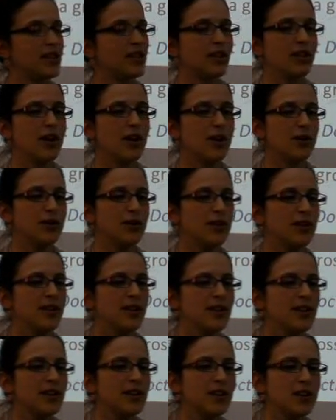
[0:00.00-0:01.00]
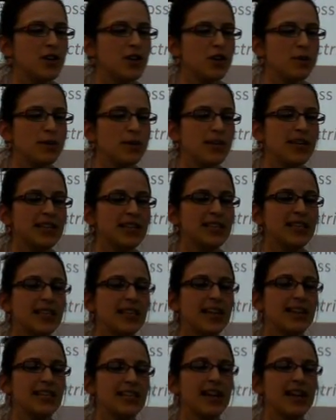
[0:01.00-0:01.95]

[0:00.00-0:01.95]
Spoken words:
alone that human intellect